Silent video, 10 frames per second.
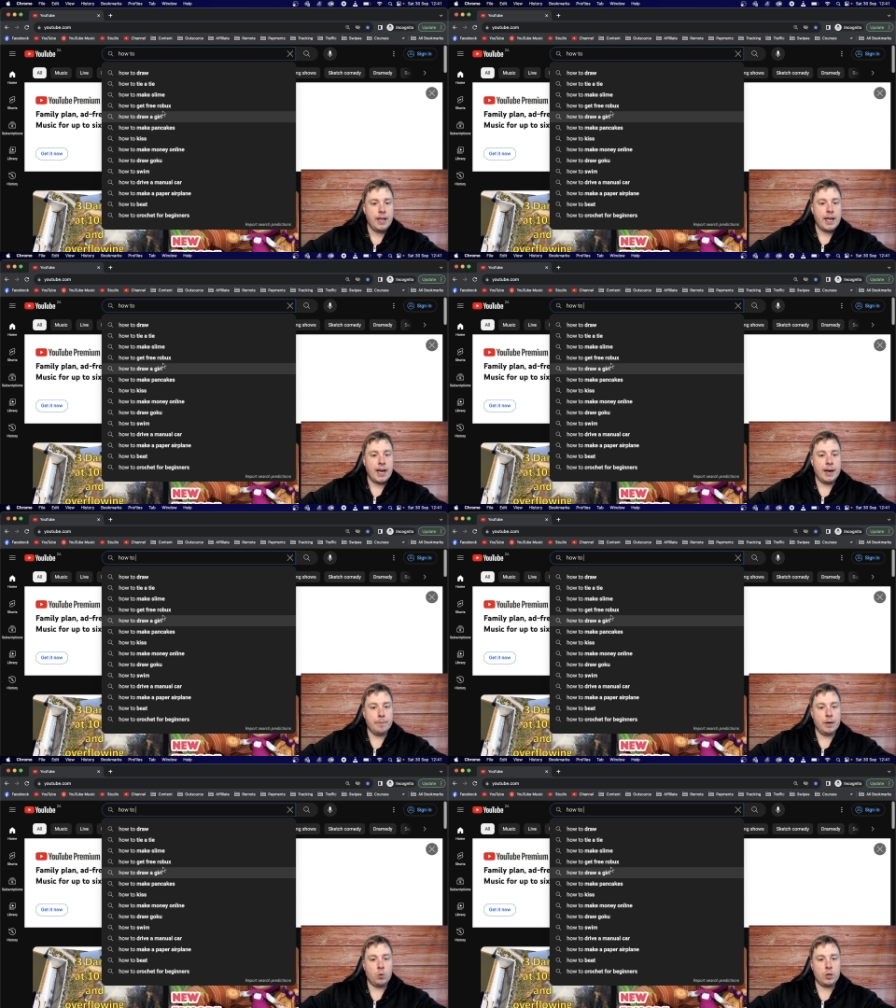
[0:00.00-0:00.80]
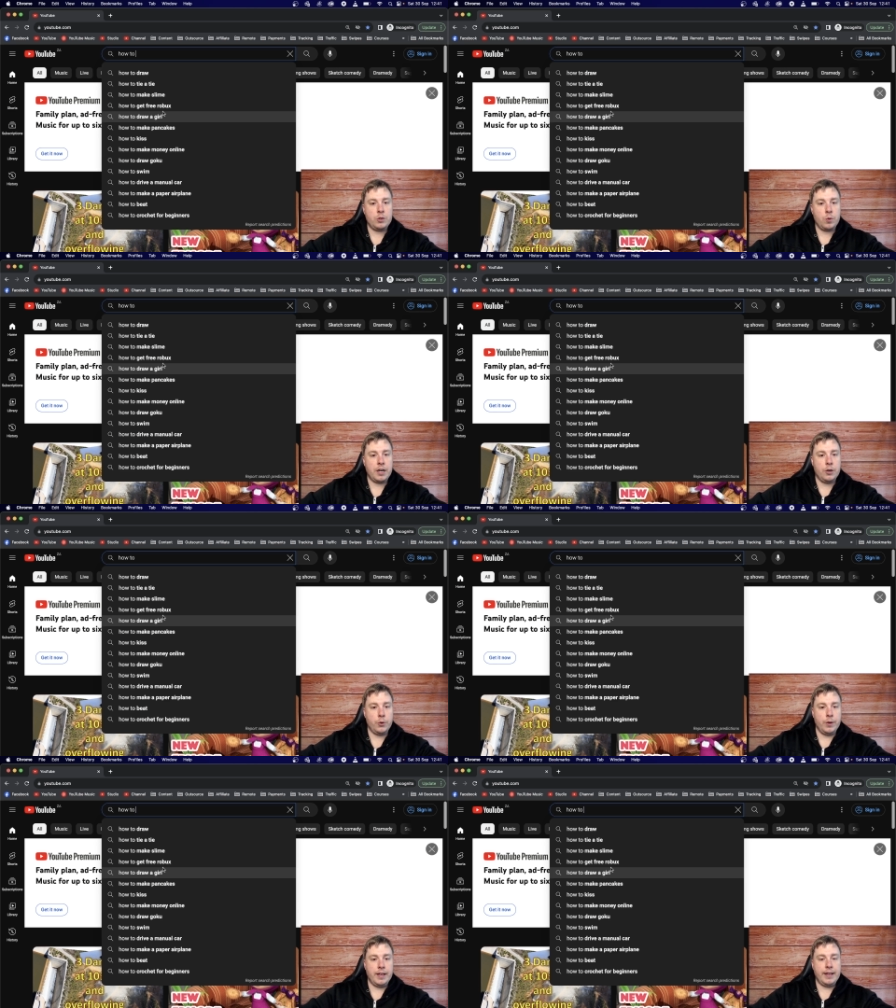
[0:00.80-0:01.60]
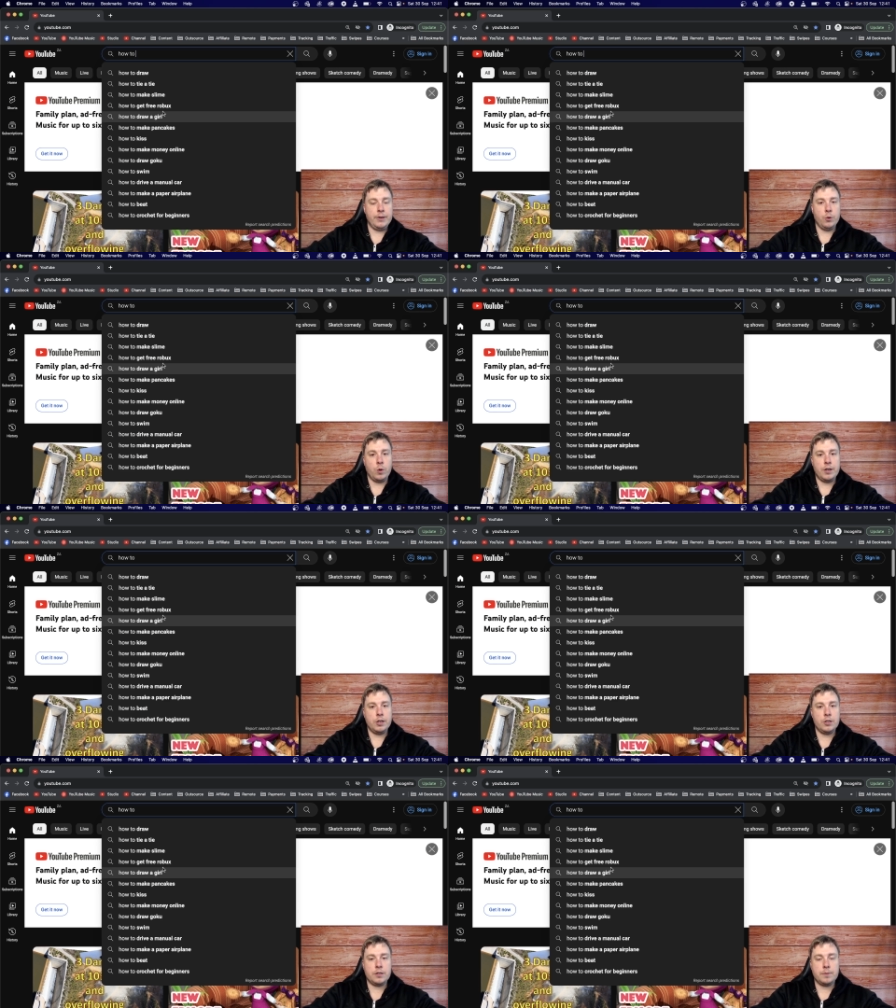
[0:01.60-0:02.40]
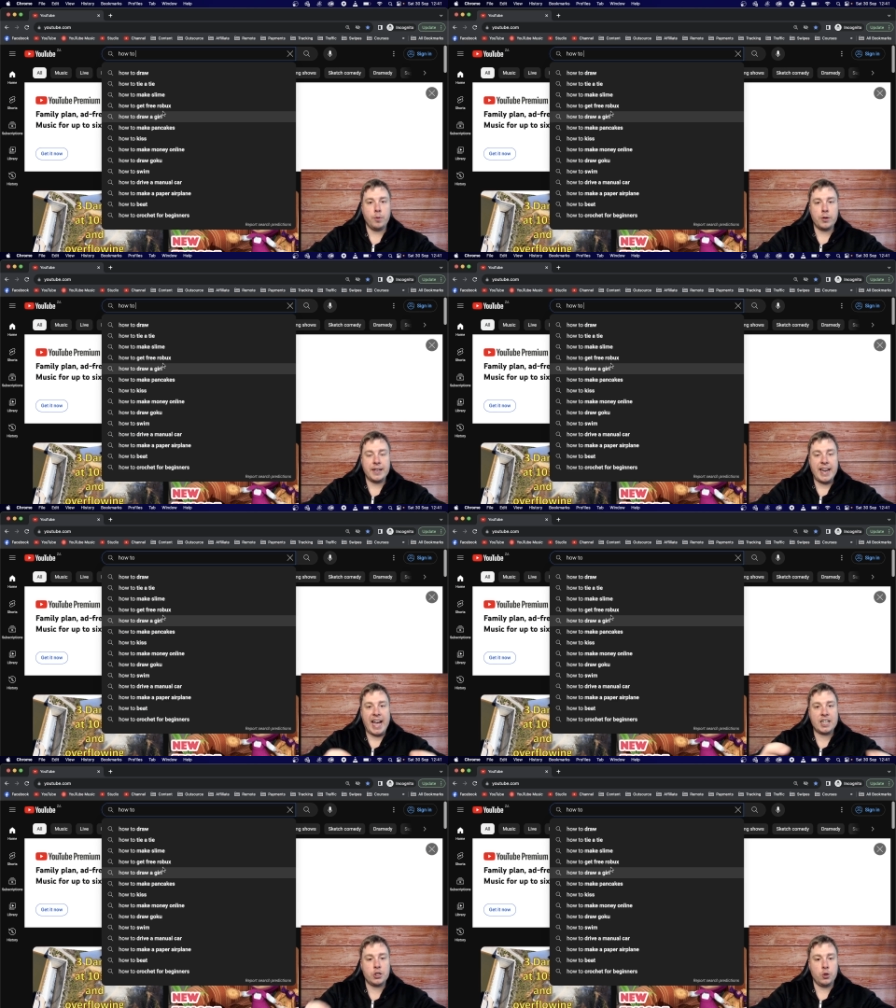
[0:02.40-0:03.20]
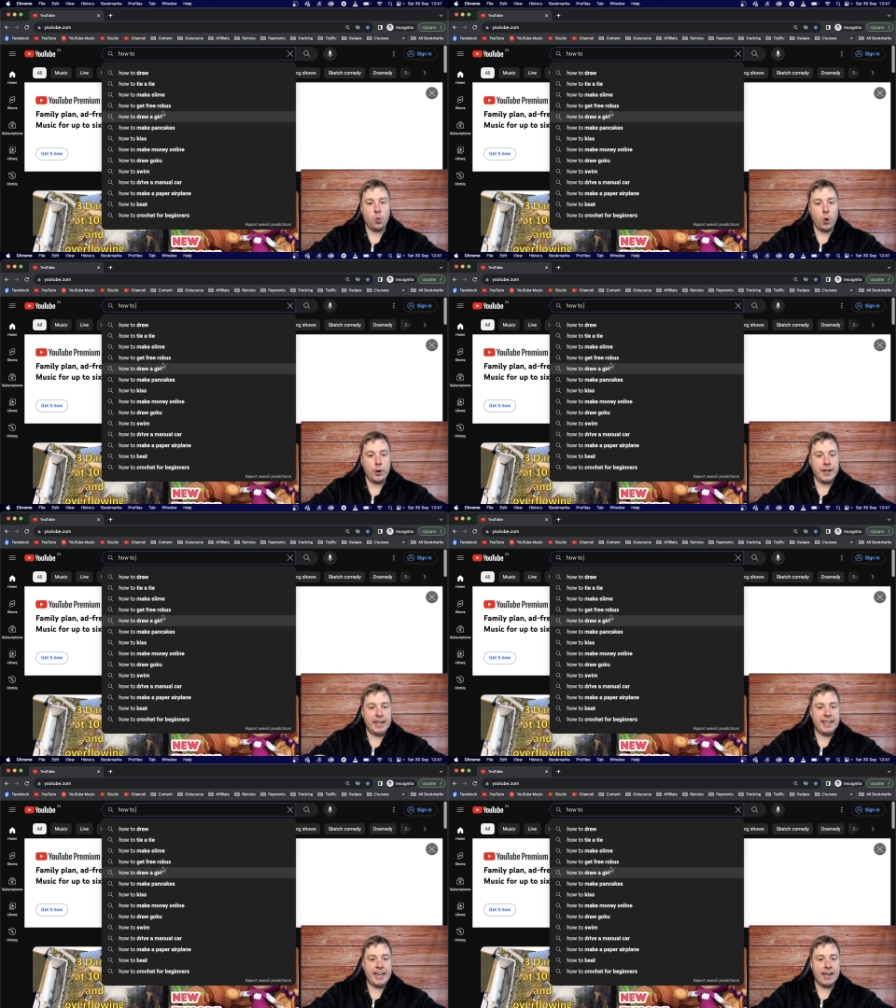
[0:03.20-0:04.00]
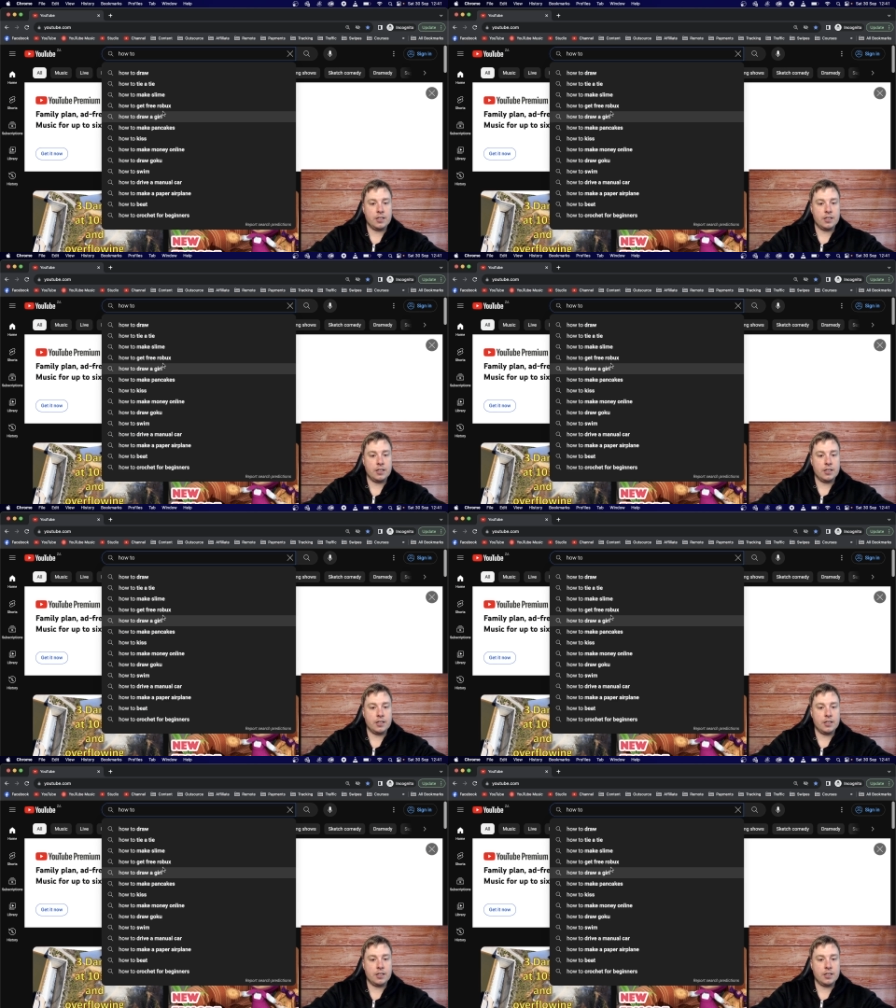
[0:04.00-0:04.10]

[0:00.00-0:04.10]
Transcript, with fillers: Um, but what you want to do, you want to put an action word in here.